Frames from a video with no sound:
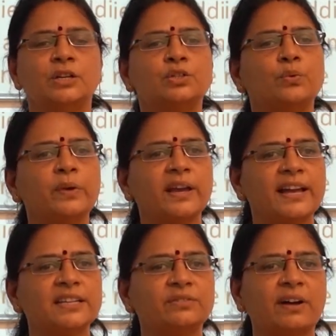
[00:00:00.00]
So we
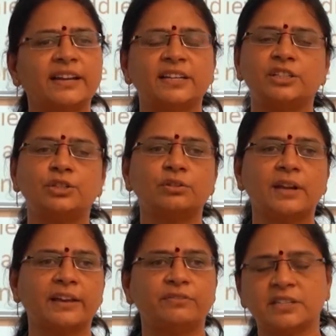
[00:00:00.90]
can divide it into
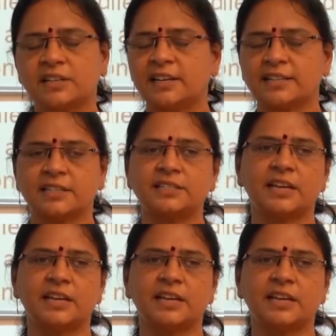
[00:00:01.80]
like physical assets